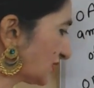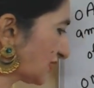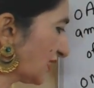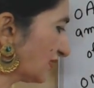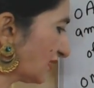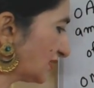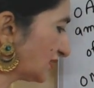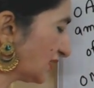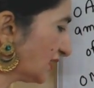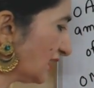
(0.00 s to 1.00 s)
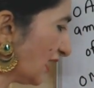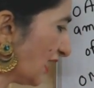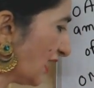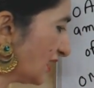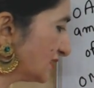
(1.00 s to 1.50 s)
trade, country
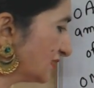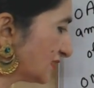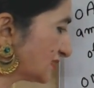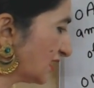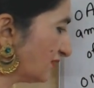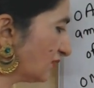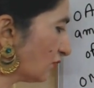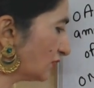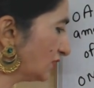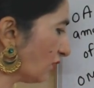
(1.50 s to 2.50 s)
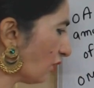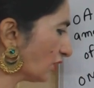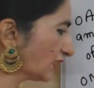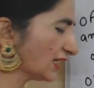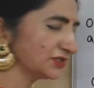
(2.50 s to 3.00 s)
A is receiving only
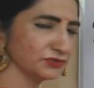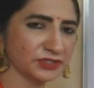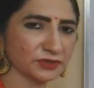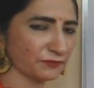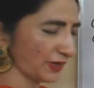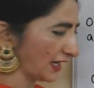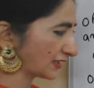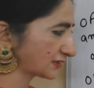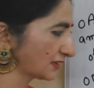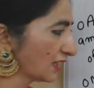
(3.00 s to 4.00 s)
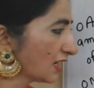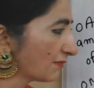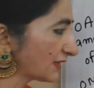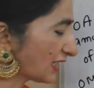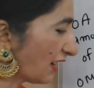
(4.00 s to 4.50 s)
OK unit of X.
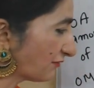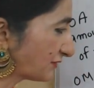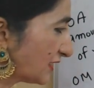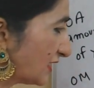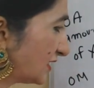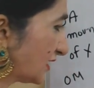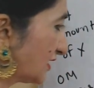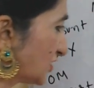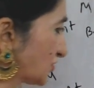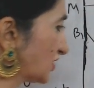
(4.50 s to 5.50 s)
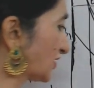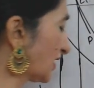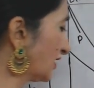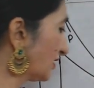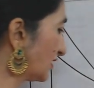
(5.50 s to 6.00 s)
But after international
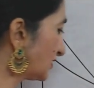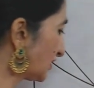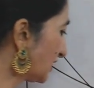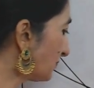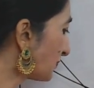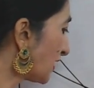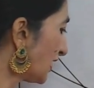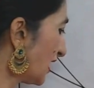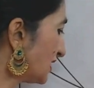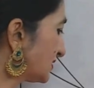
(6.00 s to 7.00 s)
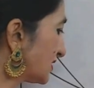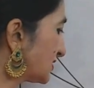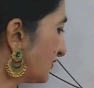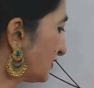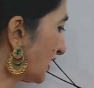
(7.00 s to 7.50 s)
trade, country A is
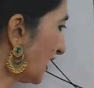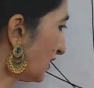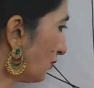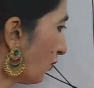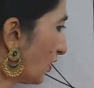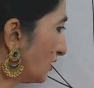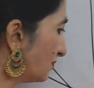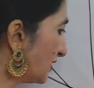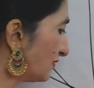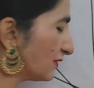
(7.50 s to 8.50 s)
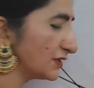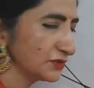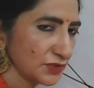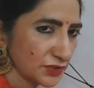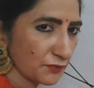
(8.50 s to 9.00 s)
receiving N1, B1
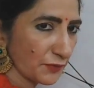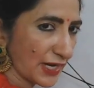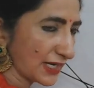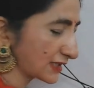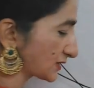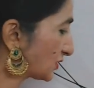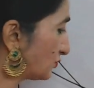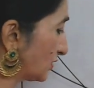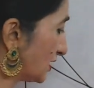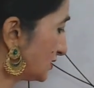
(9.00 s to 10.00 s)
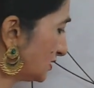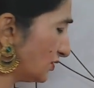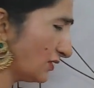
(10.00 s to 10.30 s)
unit of X. So you can see, you